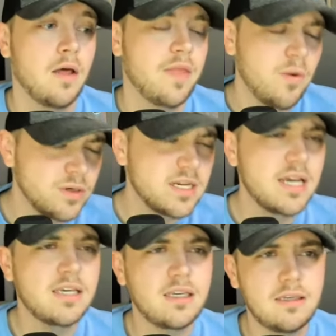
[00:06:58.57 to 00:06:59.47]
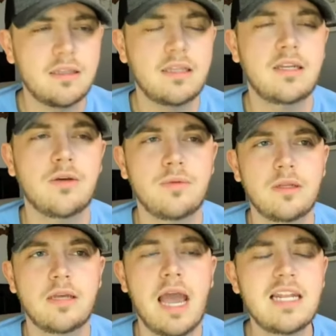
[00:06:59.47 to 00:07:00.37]
They were taking,
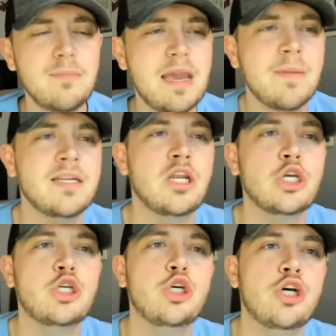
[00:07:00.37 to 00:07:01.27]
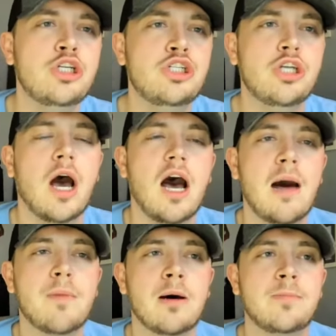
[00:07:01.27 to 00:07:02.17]
Alabama did a good
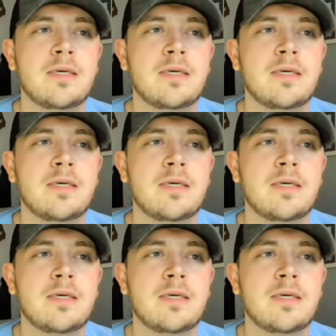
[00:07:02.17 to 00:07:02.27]
job of